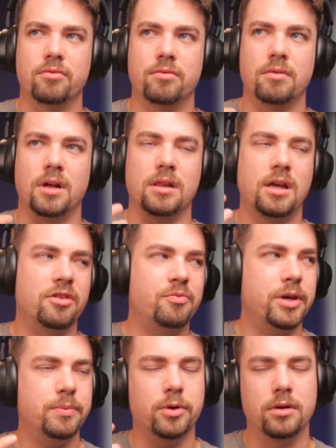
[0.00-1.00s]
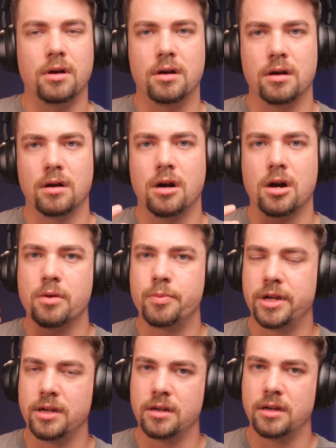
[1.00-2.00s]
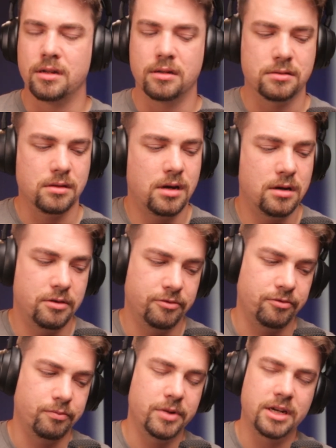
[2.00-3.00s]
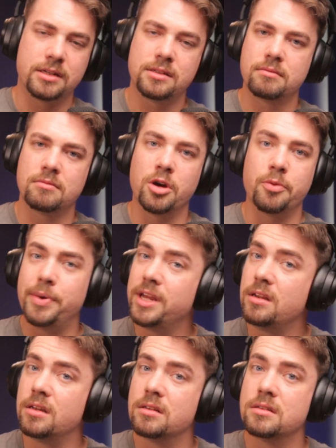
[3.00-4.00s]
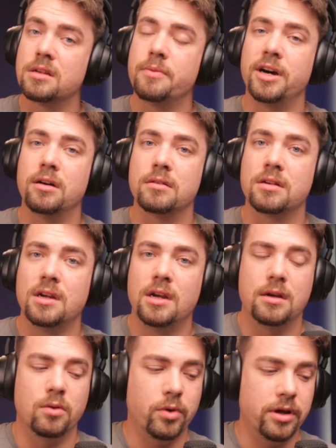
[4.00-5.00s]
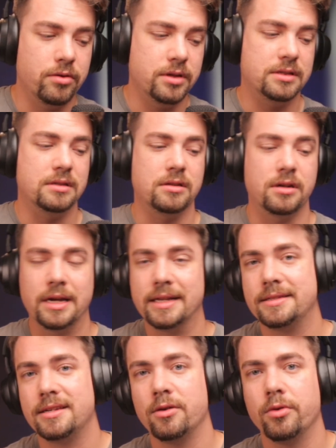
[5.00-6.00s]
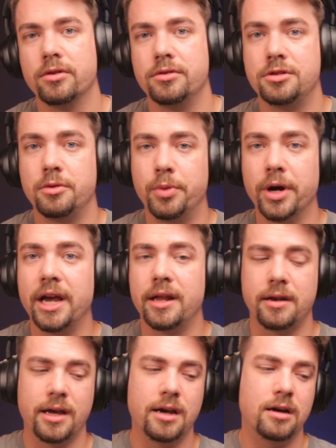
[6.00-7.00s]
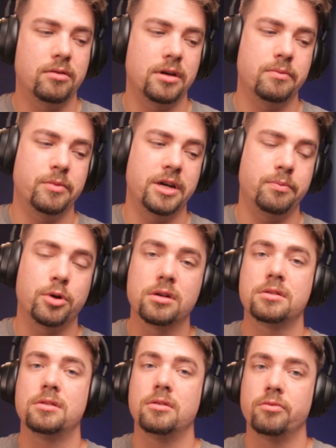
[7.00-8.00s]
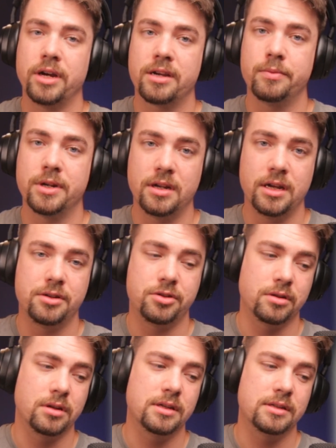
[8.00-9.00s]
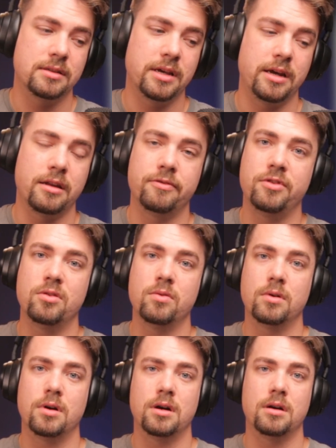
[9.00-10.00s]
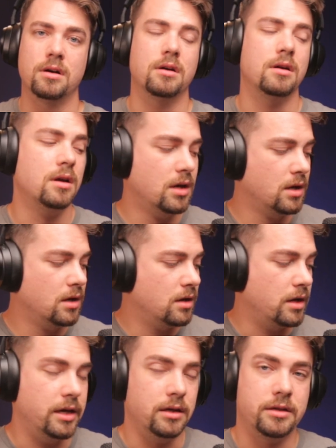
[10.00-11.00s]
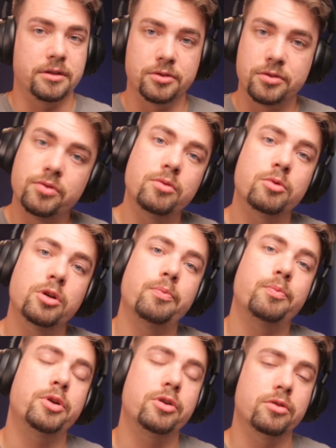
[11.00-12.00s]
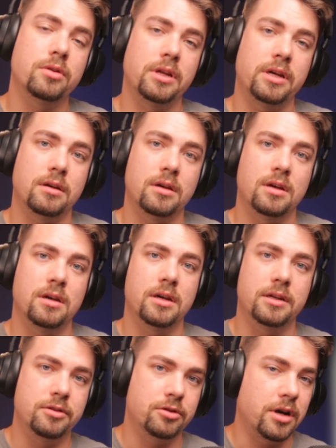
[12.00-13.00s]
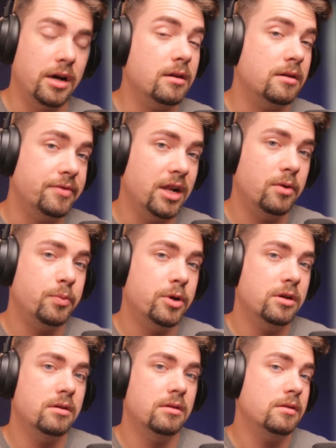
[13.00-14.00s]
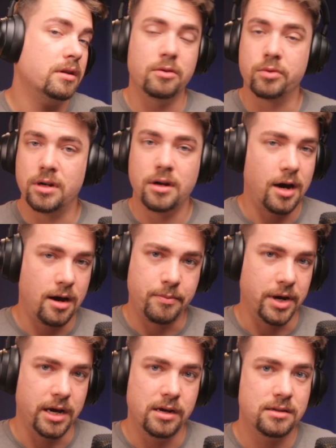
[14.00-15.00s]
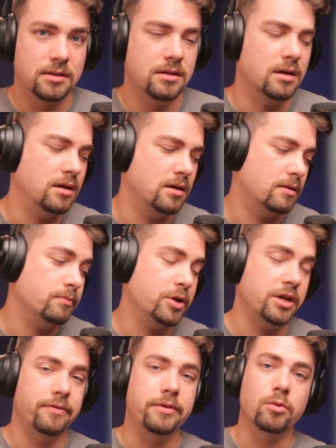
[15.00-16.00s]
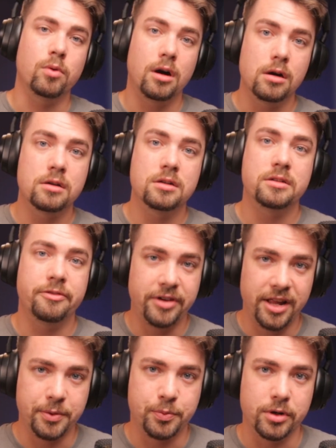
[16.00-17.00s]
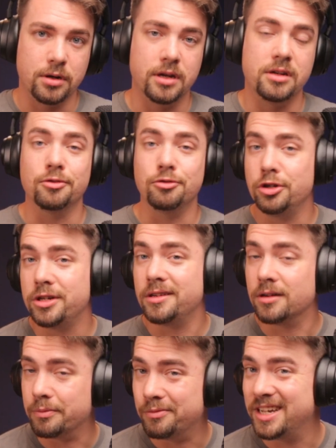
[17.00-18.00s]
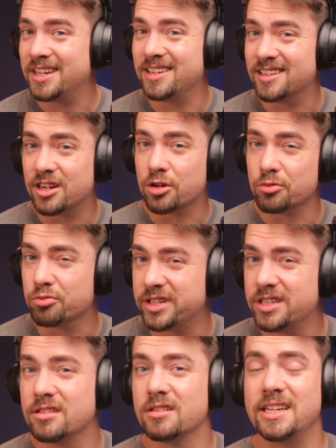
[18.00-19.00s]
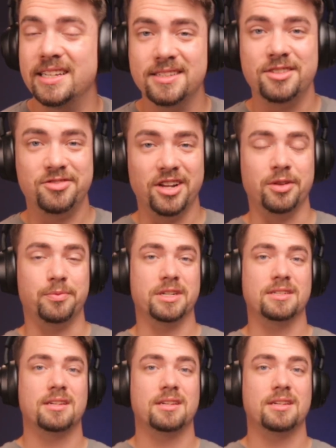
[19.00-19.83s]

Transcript: a lot of people are harping, and there's a lot of mixed opinions about whether this is a good headset, whether you should buy it now. And my personal recommendation is that if you are a consumer purely and you're not a developer, then I would not buy it. Um, but if you are a developer and you're looking on making a career in development,